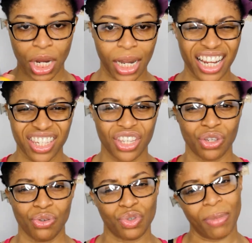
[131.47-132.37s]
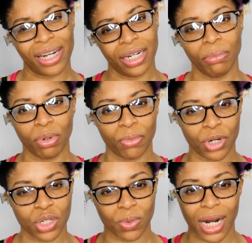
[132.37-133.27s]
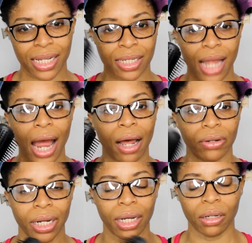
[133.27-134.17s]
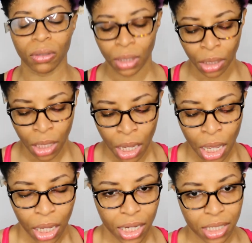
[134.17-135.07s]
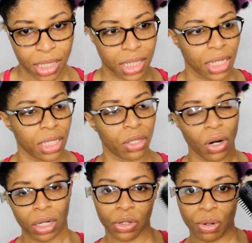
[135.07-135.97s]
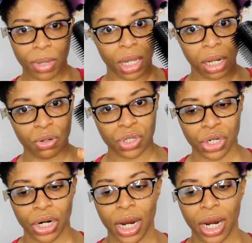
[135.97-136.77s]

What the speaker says: I like to use my Denman brush when I style now because the teeth are a little bit closer.